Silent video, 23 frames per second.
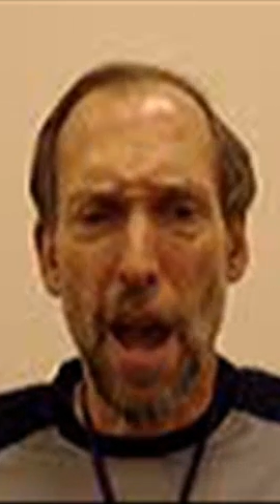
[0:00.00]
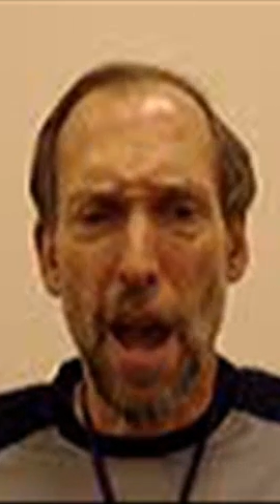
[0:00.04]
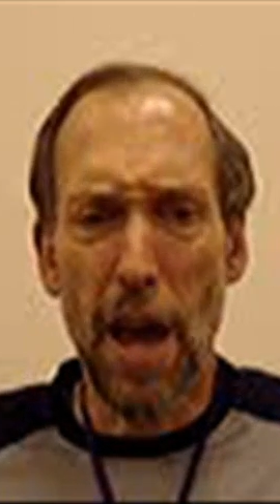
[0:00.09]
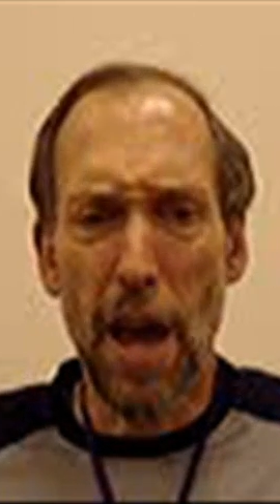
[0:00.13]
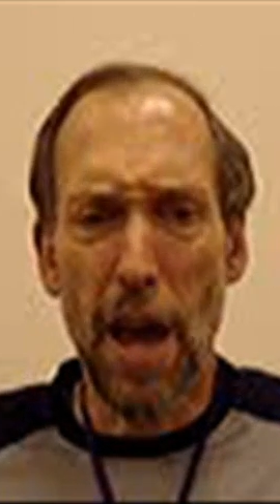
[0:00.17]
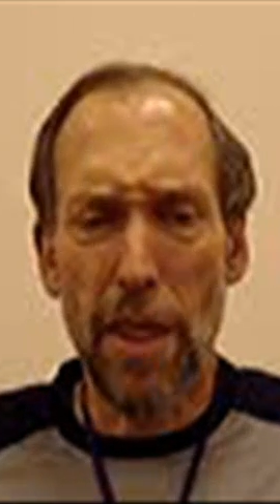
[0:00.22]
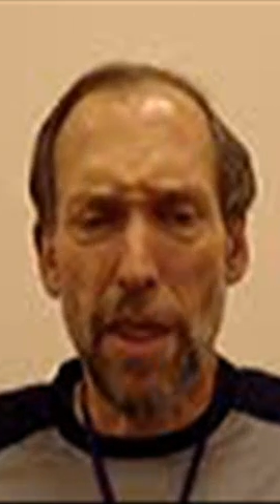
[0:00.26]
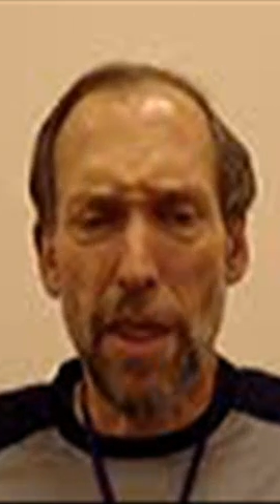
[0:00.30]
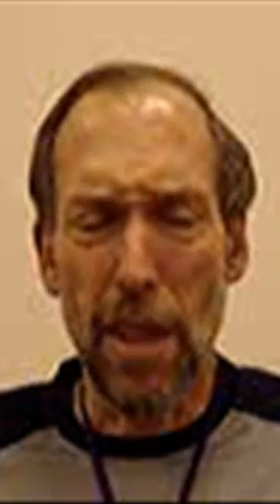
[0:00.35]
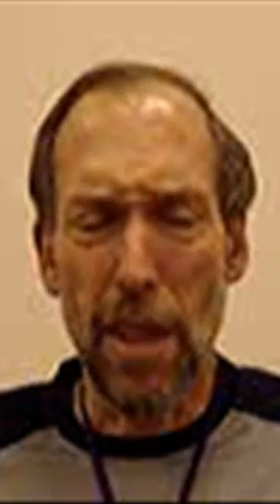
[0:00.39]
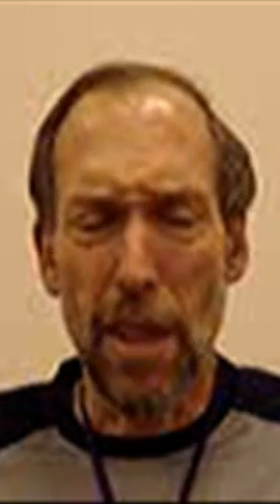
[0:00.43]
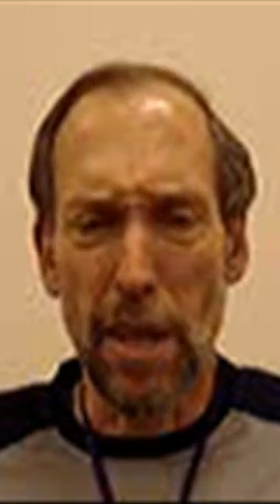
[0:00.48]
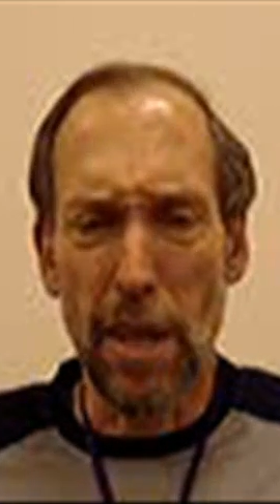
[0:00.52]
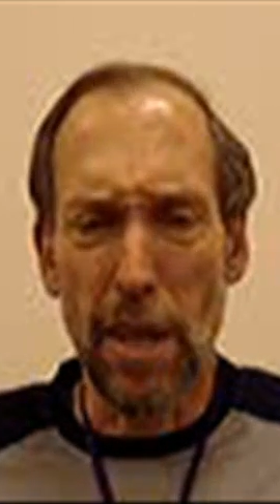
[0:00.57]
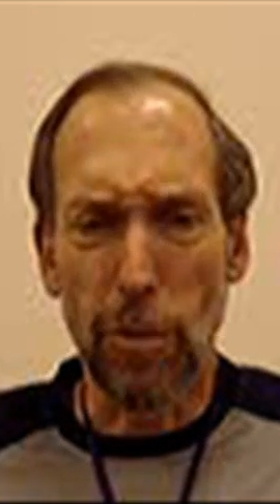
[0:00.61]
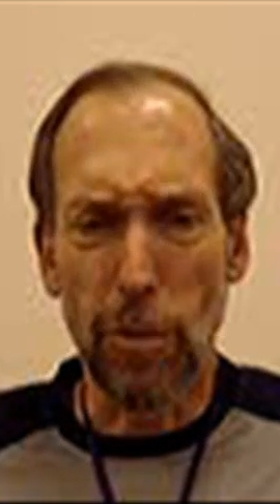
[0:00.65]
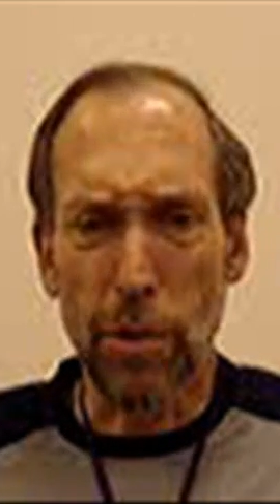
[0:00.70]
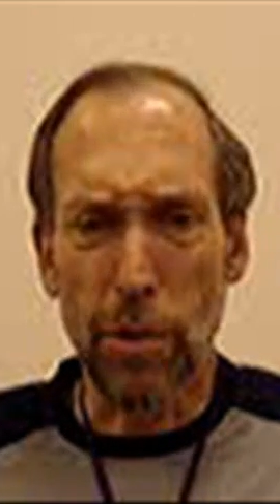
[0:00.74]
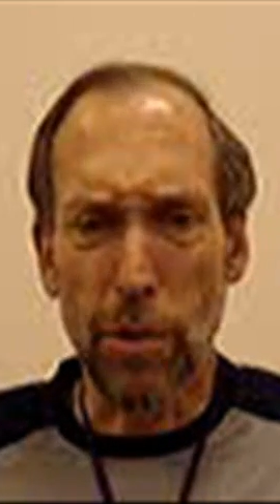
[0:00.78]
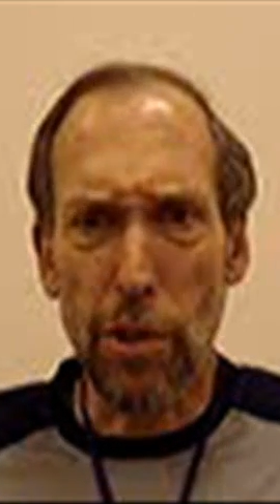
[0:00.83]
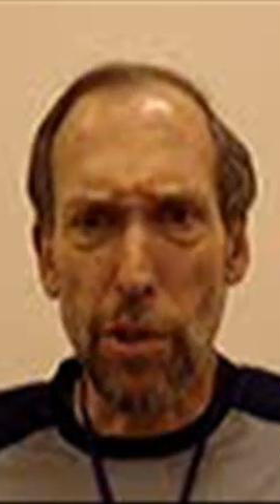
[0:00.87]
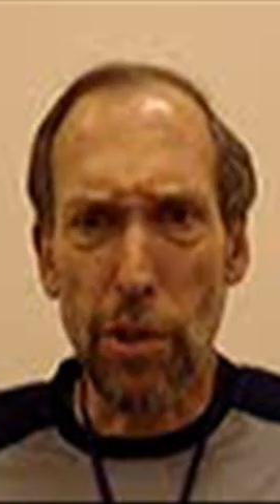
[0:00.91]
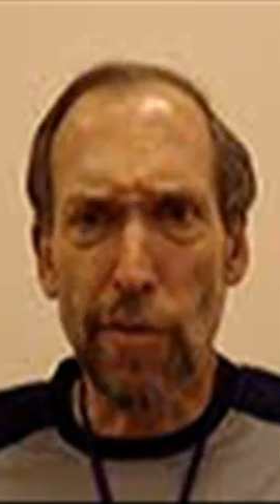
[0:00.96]
And it
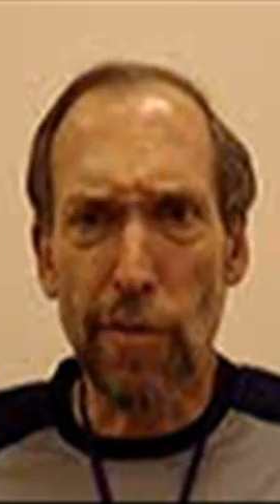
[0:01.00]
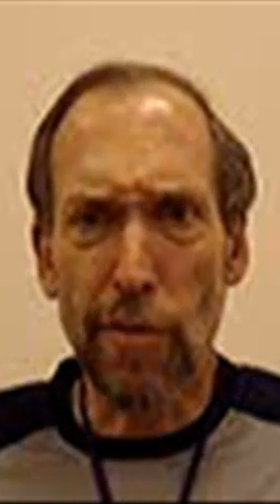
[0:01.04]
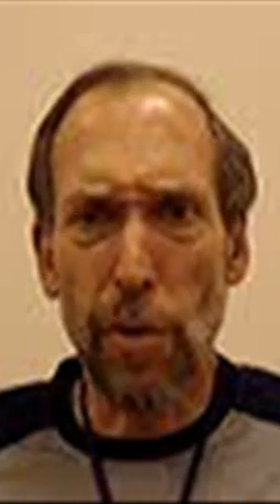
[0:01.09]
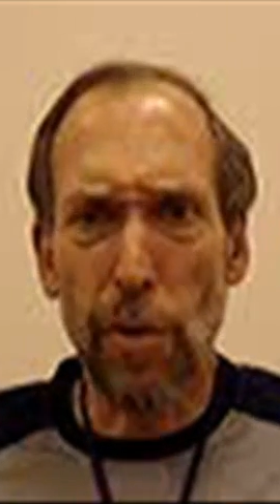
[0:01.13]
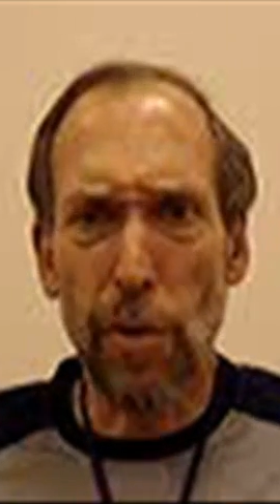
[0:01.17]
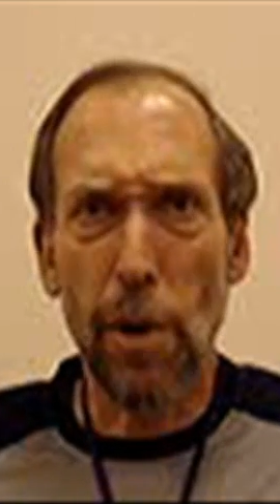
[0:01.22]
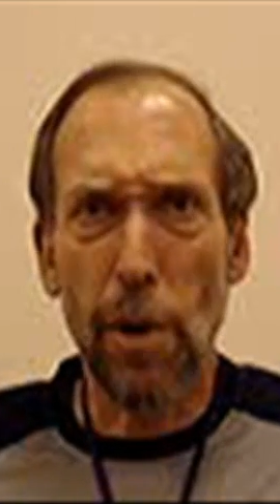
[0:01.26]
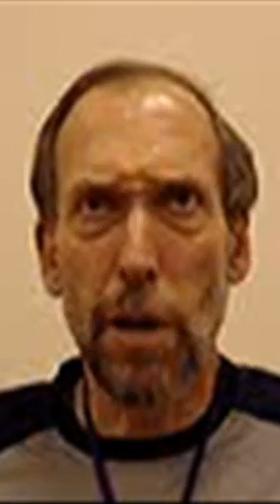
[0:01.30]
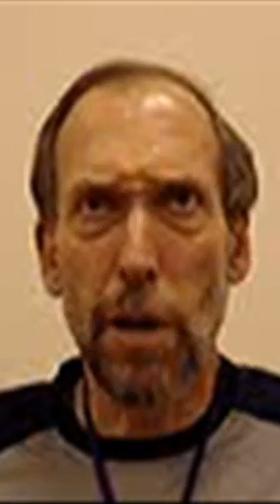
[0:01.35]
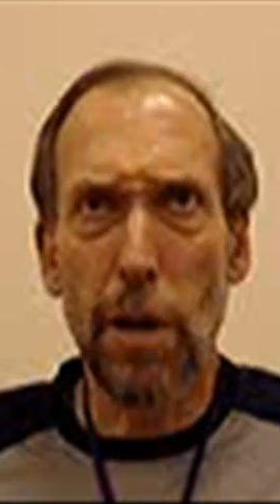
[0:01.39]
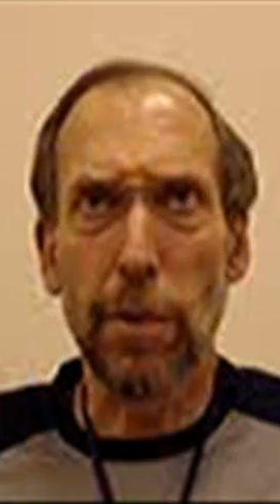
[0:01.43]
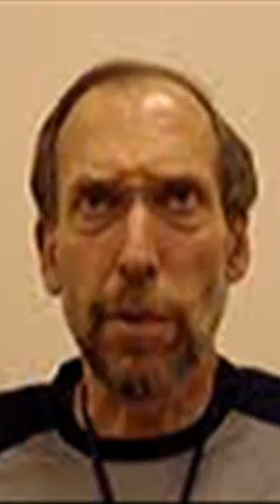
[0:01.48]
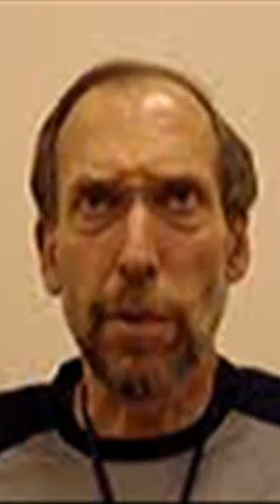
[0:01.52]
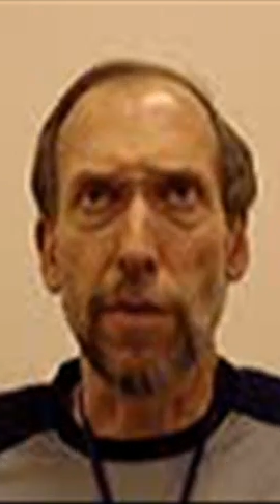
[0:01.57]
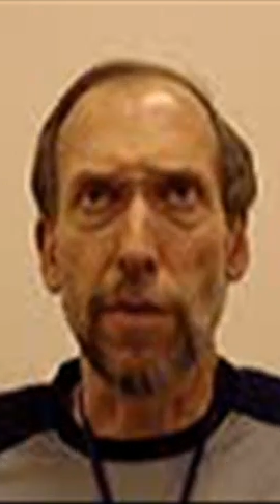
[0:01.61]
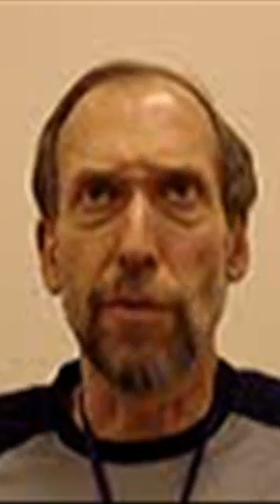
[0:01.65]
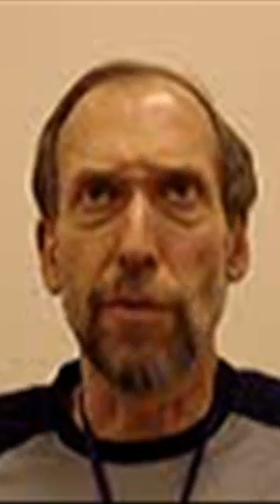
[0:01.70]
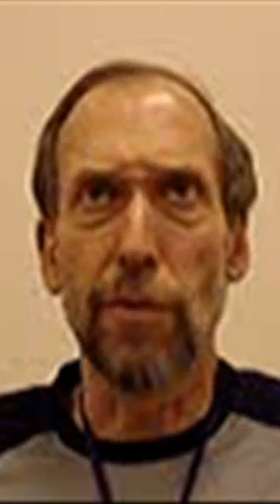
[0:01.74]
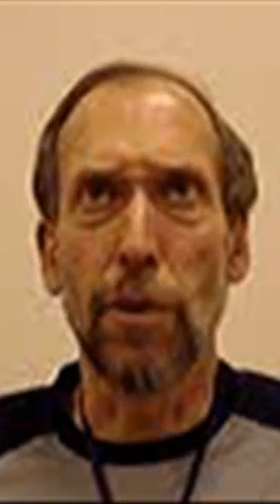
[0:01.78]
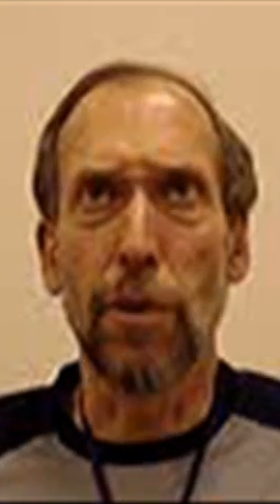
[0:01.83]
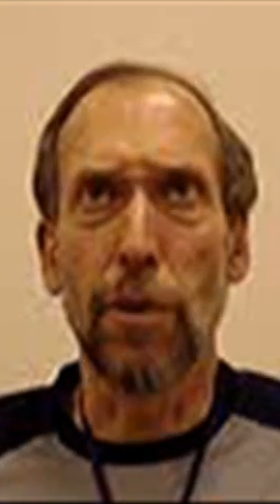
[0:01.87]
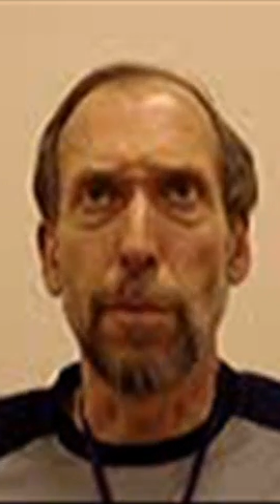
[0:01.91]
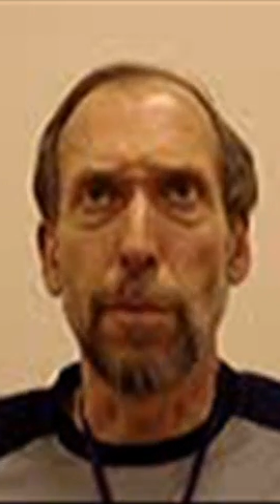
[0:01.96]
was overwhelming
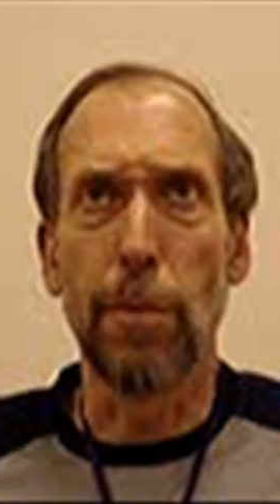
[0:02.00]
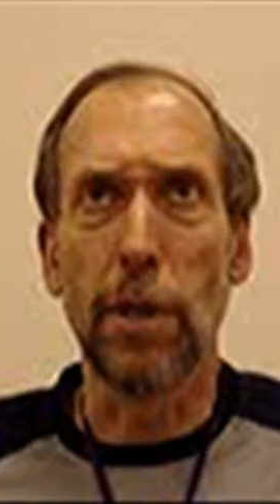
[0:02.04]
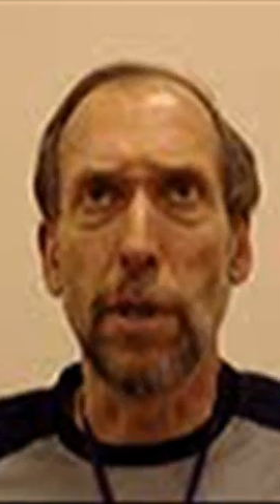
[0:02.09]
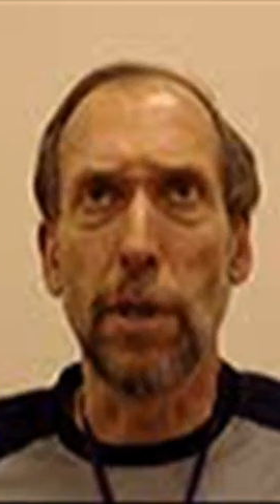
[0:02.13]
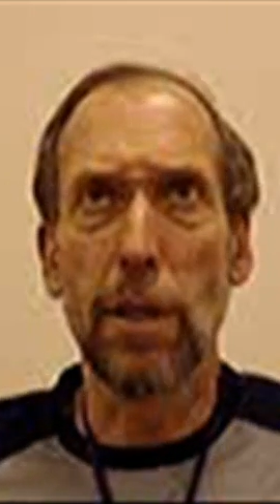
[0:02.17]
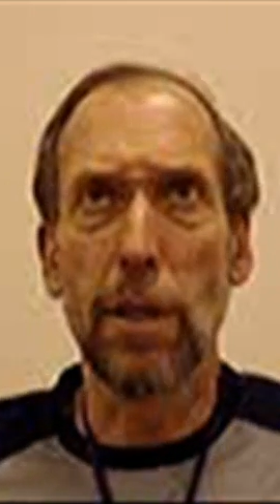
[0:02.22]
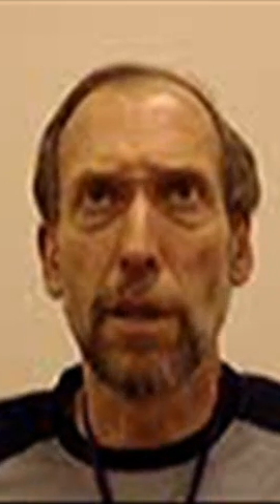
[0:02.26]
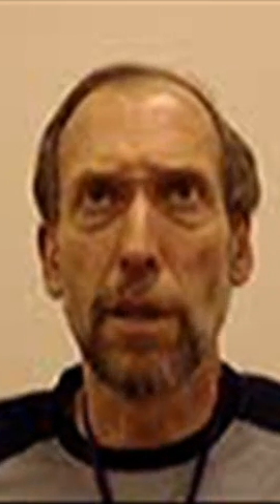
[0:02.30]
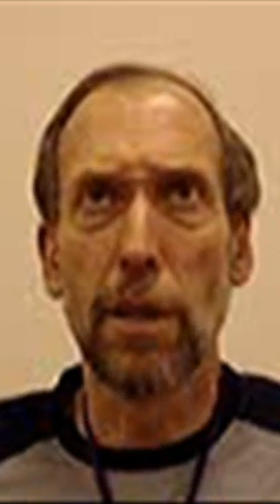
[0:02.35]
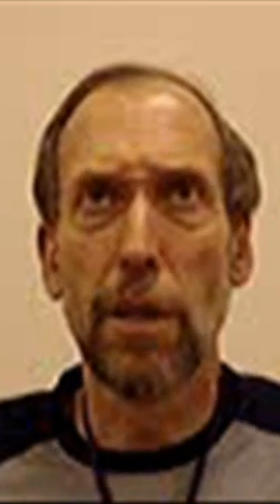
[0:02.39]
for me.